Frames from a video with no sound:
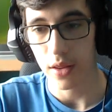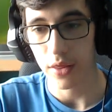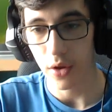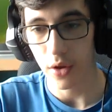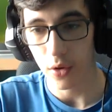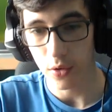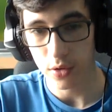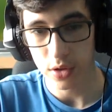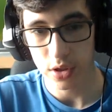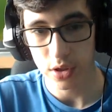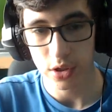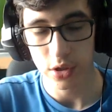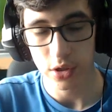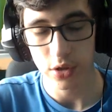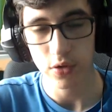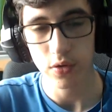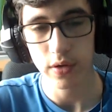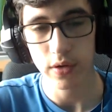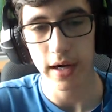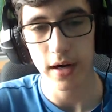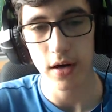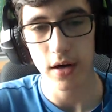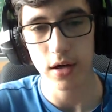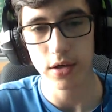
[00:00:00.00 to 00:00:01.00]
those
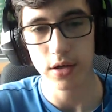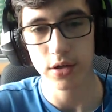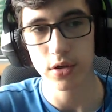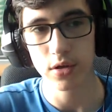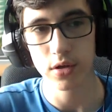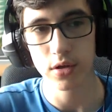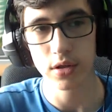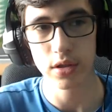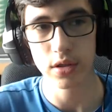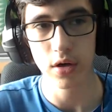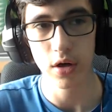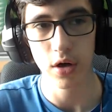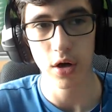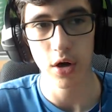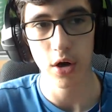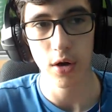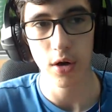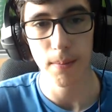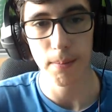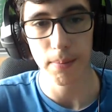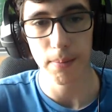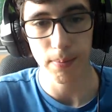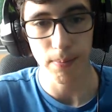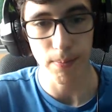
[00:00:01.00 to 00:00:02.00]
two characters
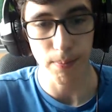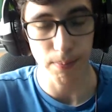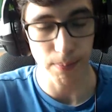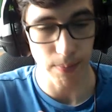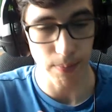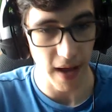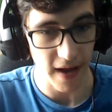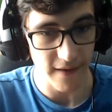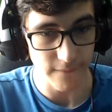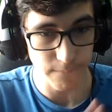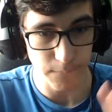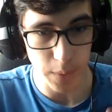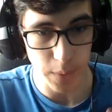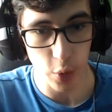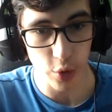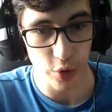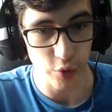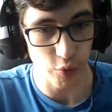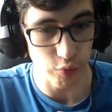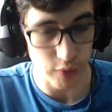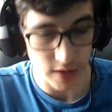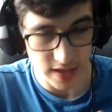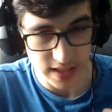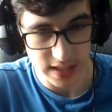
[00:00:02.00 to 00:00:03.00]
have
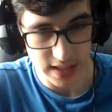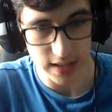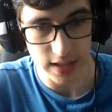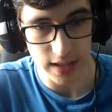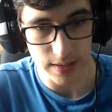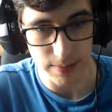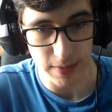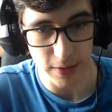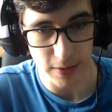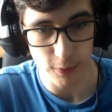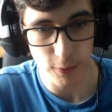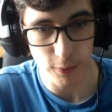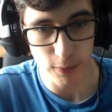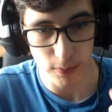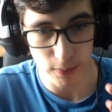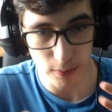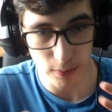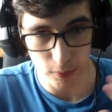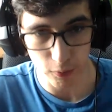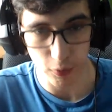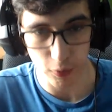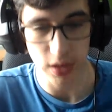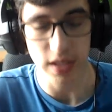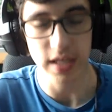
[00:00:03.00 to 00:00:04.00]
both recently been
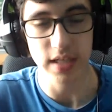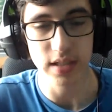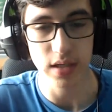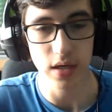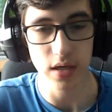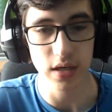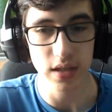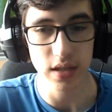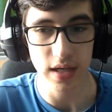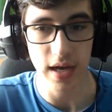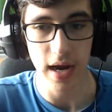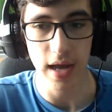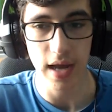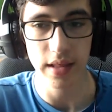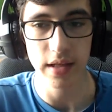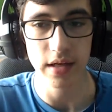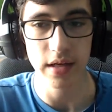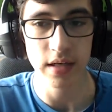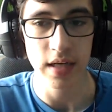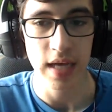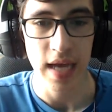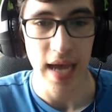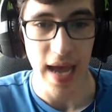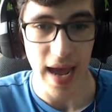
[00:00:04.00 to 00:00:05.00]
released onto the
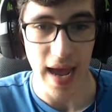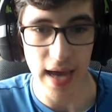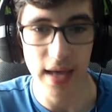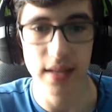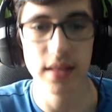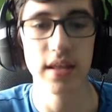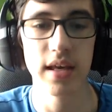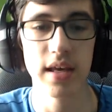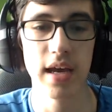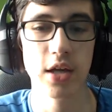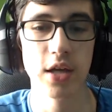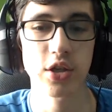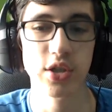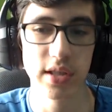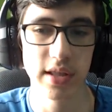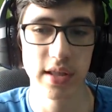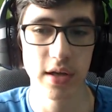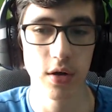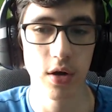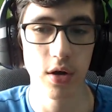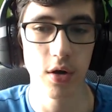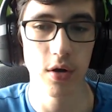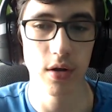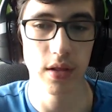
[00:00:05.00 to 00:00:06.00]
island at the age that
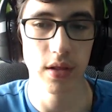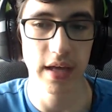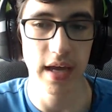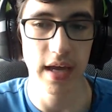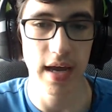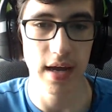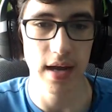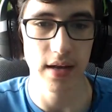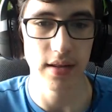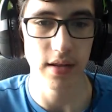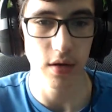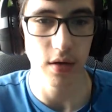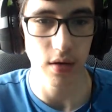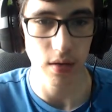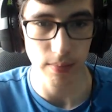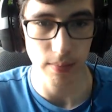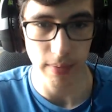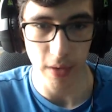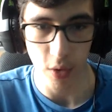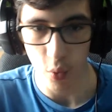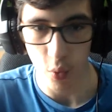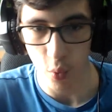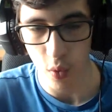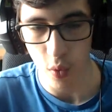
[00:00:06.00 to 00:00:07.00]
they're currently at. They're
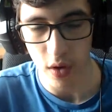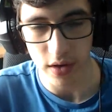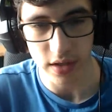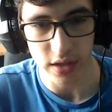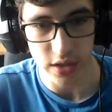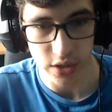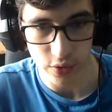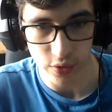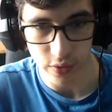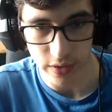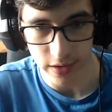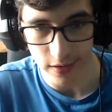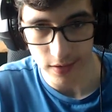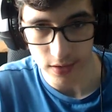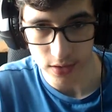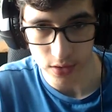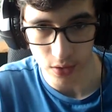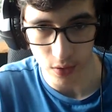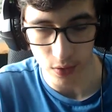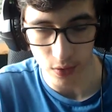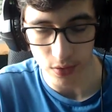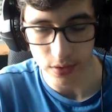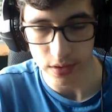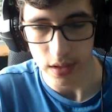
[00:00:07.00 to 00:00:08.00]
about 1 to 2 years
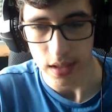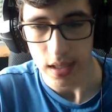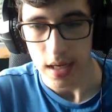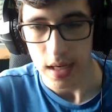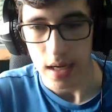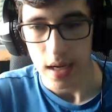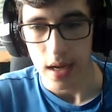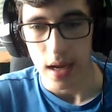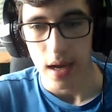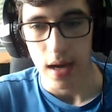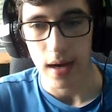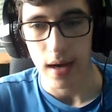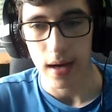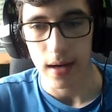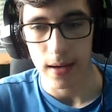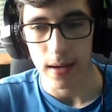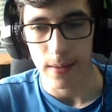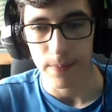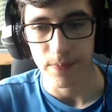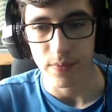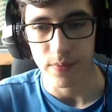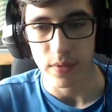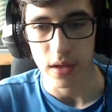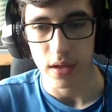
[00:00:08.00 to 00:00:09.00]
old.
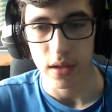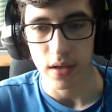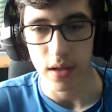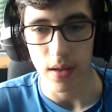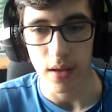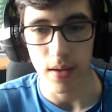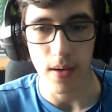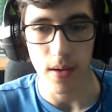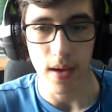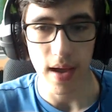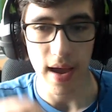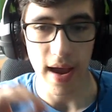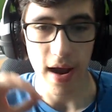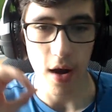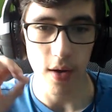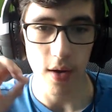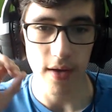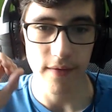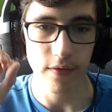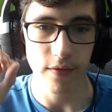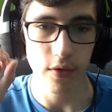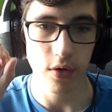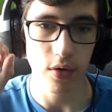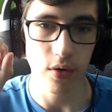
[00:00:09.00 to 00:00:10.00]

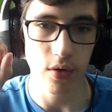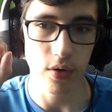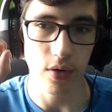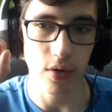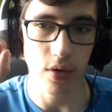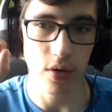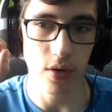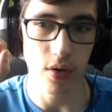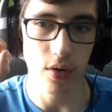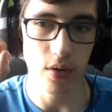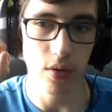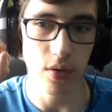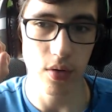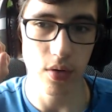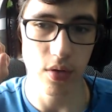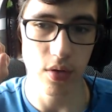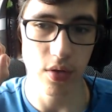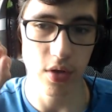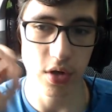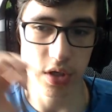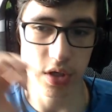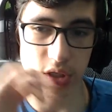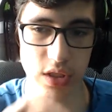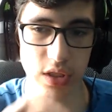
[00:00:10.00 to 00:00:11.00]
However,
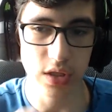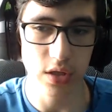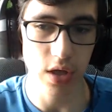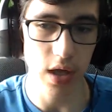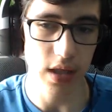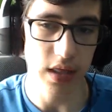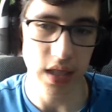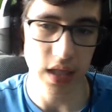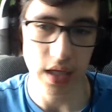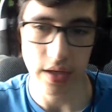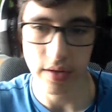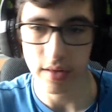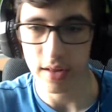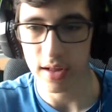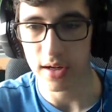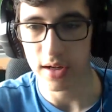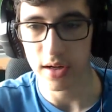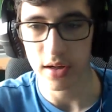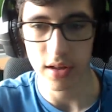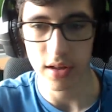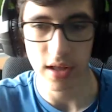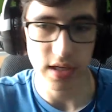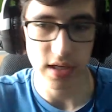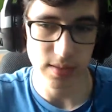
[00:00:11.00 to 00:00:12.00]
there's nothing that
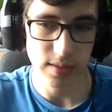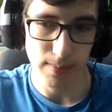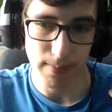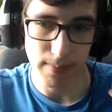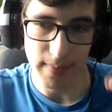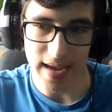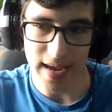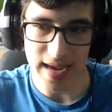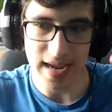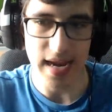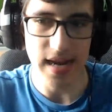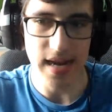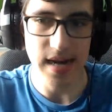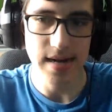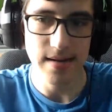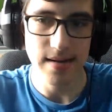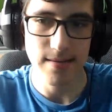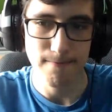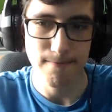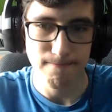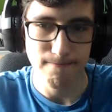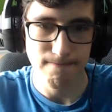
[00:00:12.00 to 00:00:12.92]
is made